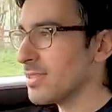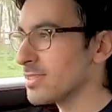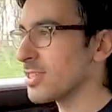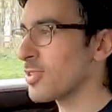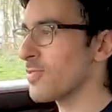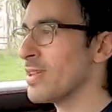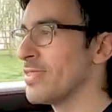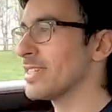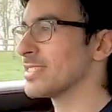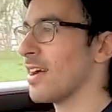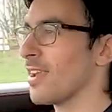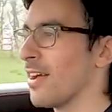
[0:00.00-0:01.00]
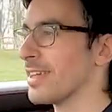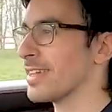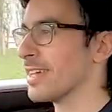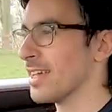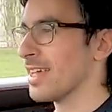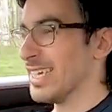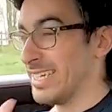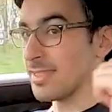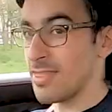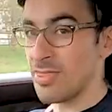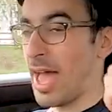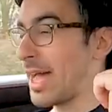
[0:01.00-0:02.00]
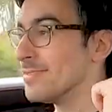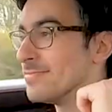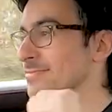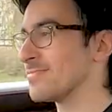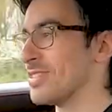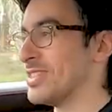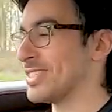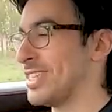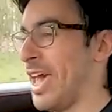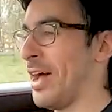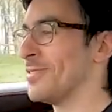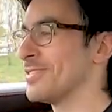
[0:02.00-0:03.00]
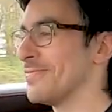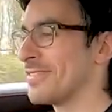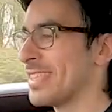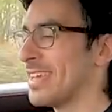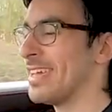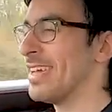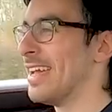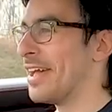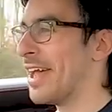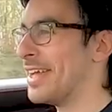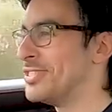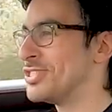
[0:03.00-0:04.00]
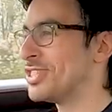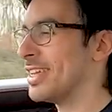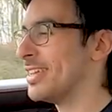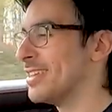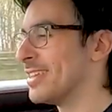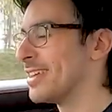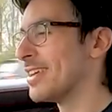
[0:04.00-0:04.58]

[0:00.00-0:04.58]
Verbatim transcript: So three things I like: that the sound of the engine.